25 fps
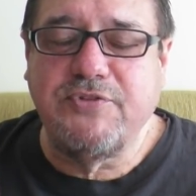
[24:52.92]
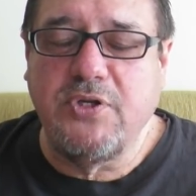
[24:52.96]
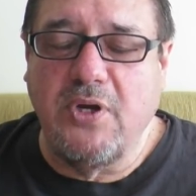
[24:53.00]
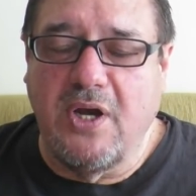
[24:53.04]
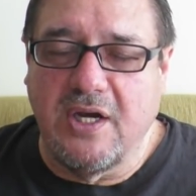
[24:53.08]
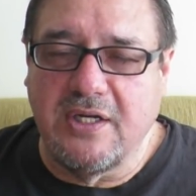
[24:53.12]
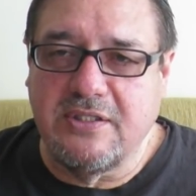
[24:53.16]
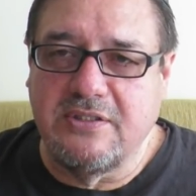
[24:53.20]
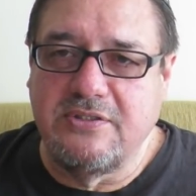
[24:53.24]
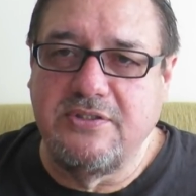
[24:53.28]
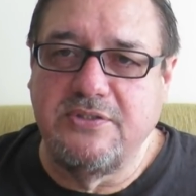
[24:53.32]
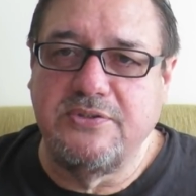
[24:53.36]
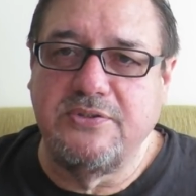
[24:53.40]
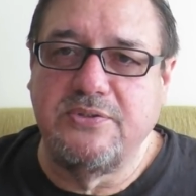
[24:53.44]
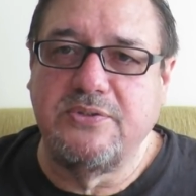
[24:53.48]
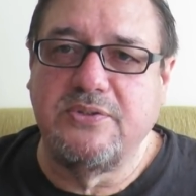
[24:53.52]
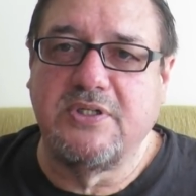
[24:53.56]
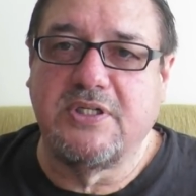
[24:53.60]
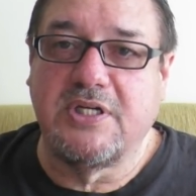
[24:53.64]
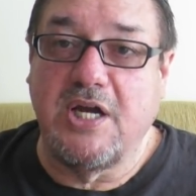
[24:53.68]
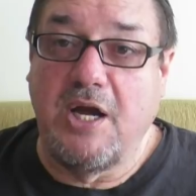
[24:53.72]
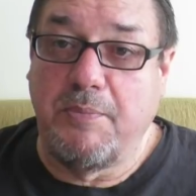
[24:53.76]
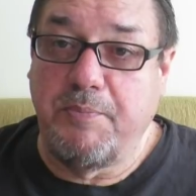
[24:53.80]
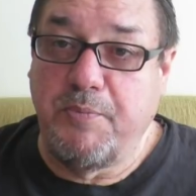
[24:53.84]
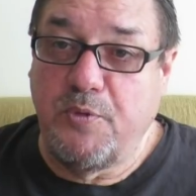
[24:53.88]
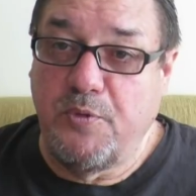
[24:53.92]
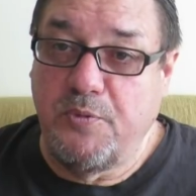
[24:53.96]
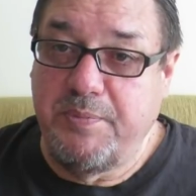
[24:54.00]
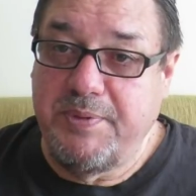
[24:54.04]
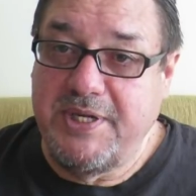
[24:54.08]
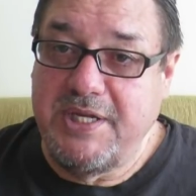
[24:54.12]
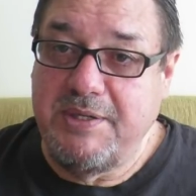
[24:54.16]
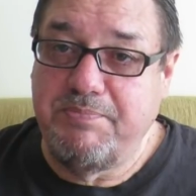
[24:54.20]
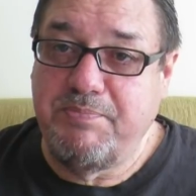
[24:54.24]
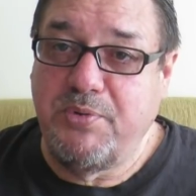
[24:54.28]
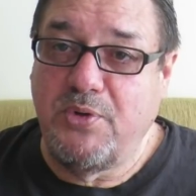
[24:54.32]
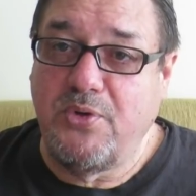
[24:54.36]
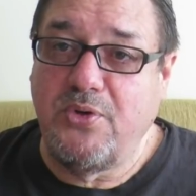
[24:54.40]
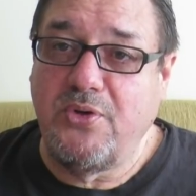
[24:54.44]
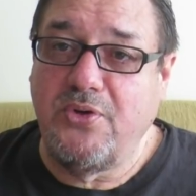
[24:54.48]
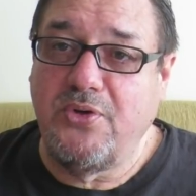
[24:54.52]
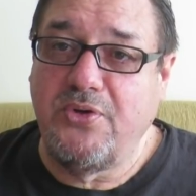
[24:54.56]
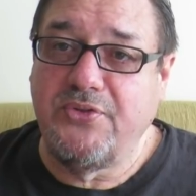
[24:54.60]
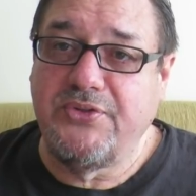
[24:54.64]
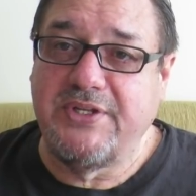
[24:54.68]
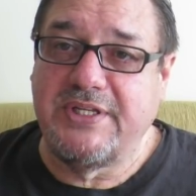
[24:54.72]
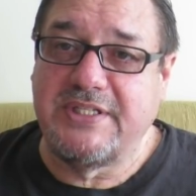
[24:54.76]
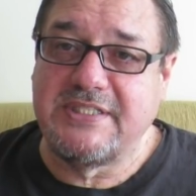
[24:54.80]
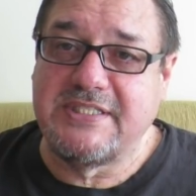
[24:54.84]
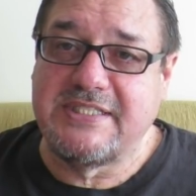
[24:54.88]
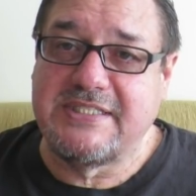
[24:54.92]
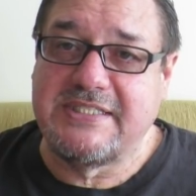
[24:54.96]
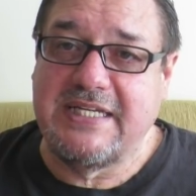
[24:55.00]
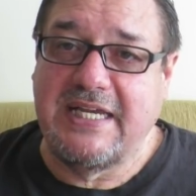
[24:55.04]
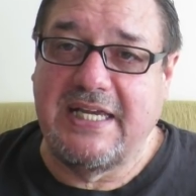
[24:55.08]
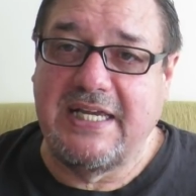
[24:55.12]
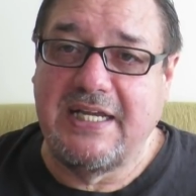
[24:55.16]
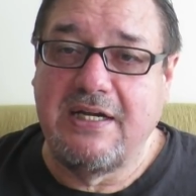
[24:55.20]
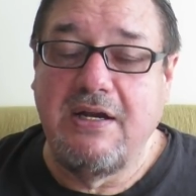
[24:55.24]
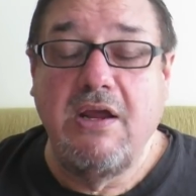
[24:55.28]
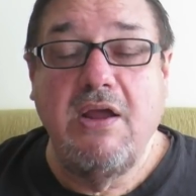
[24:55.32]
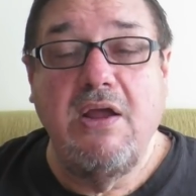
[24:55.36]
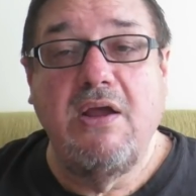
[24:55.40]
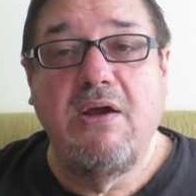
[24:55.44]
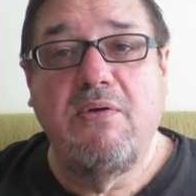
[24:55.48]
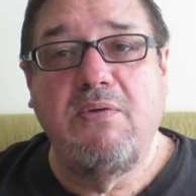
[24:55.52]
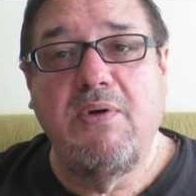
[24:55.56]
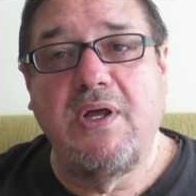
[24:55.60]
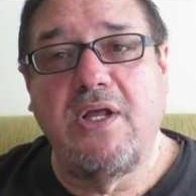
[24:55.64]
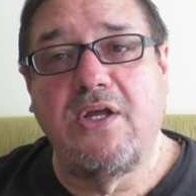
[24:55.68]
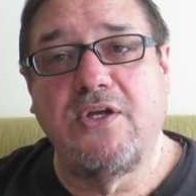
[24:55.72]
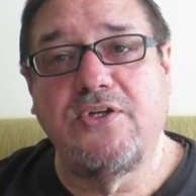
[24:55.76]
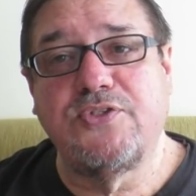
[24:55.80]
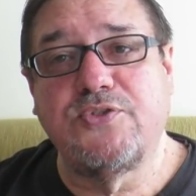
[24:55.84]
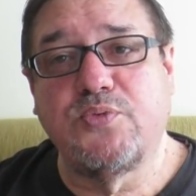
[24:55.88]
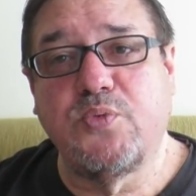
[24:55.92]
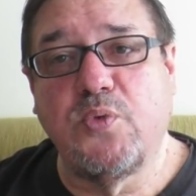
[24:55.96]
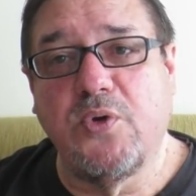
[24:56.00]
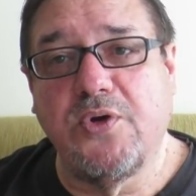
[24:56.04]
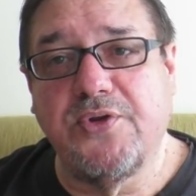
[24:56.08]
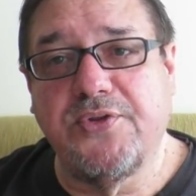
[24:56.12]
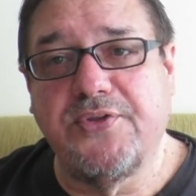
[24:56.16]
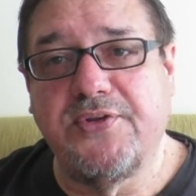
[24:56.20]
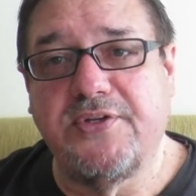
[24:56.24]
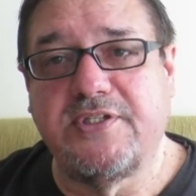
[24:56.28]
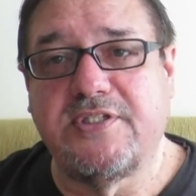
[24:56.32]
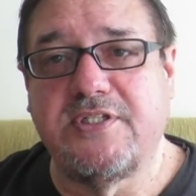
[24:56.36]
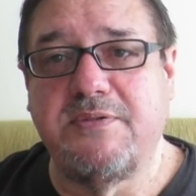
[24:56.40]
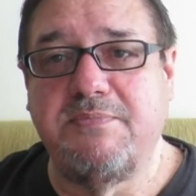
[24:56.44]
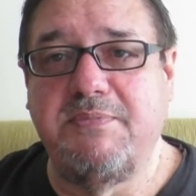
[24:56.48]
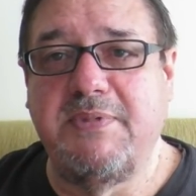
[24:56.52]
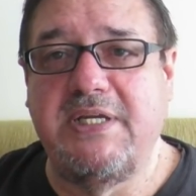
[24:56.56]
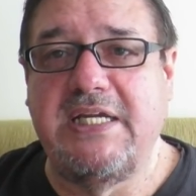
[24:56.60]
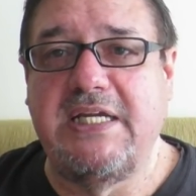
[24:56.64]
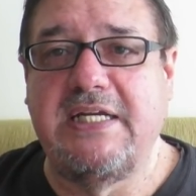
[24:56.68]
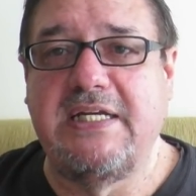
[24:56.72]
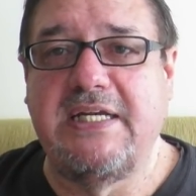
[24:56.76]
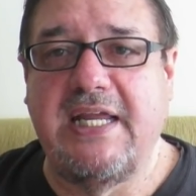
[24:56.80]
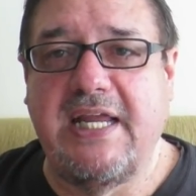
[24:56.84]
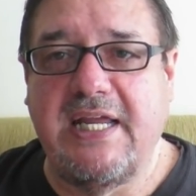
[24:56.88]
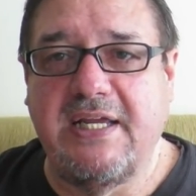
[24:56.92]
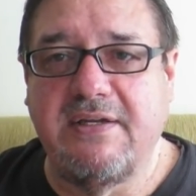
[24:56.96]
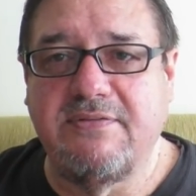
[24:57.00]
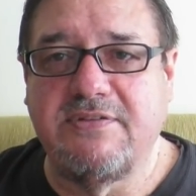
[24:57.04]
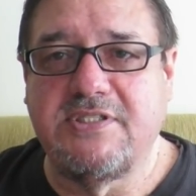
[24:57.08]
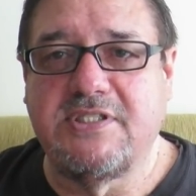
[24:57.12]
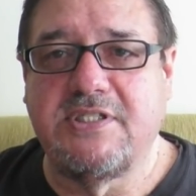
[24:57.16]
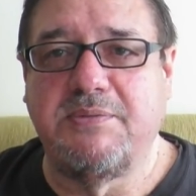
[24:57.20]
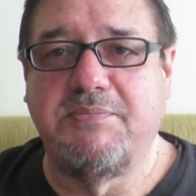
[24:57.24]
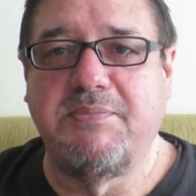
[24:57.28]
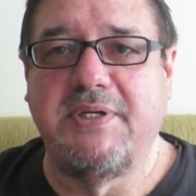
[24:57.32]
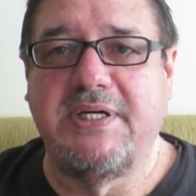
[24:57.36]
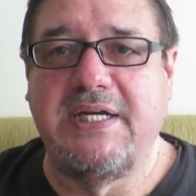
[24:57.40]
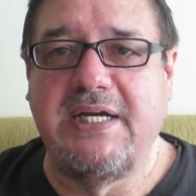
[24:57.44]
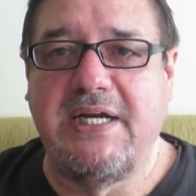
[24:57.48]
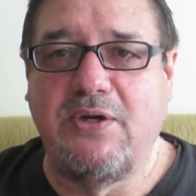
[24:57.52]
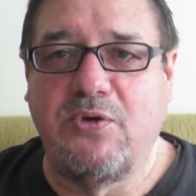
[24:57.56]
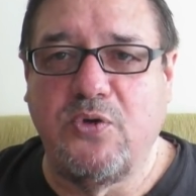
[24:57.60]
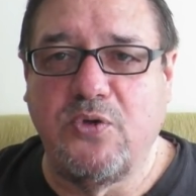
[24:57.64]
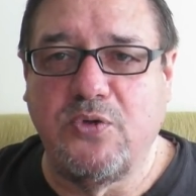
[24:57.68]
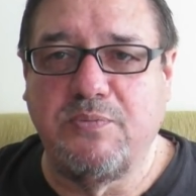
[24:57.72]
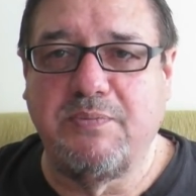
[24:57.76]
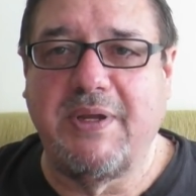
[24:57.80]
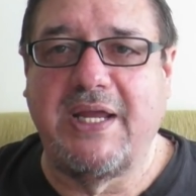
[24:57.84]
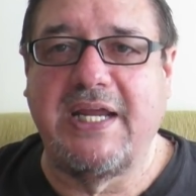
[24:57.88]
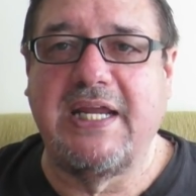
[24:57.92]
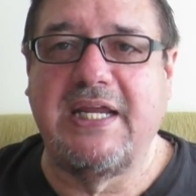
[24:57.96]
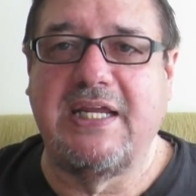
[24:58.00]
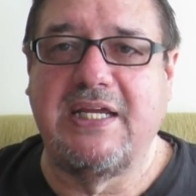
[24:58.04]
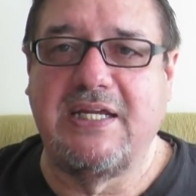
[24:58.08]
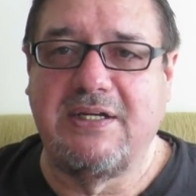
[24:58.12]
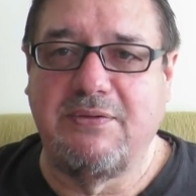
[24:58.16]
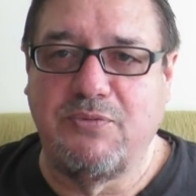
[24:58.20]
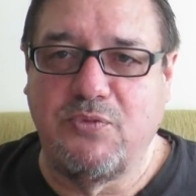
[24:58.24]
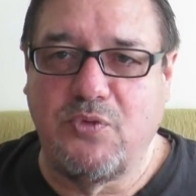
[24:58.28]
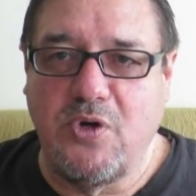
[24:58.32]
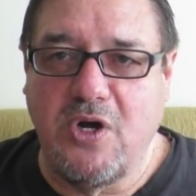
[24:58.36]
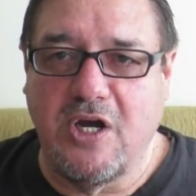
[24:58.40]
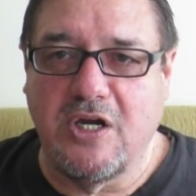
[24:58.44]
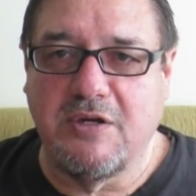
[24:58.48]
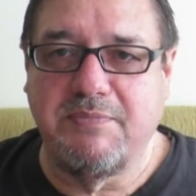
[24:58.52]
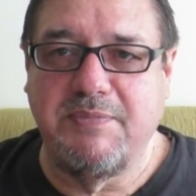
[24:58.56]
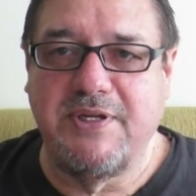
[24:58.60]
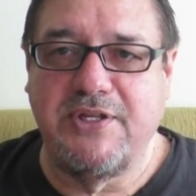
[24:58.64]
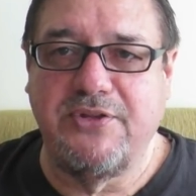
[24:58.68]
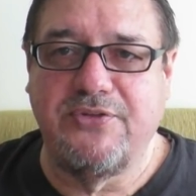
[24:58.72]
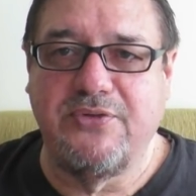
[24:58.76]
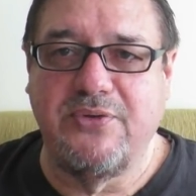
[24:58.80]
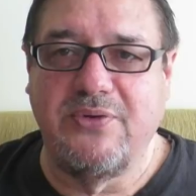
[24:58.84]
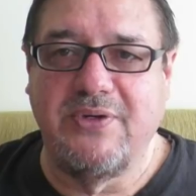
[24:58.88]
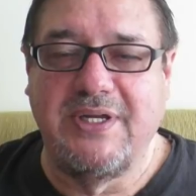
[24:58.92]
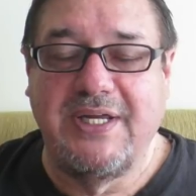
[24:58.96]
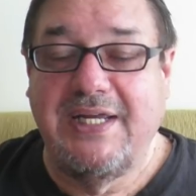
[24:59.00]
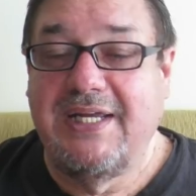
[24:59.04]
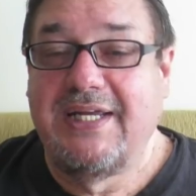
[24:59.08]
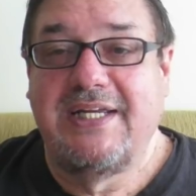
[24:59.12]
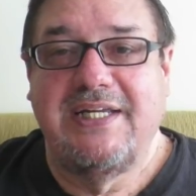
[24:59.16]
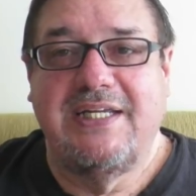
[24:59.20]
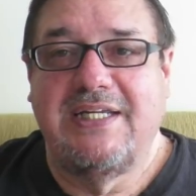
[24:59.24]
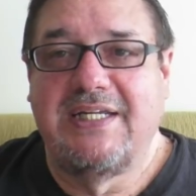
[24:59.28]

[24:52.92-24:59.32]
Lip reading: talked to a couple people that said, well, it's worth it to me to have somebody hold my hand and walk me through.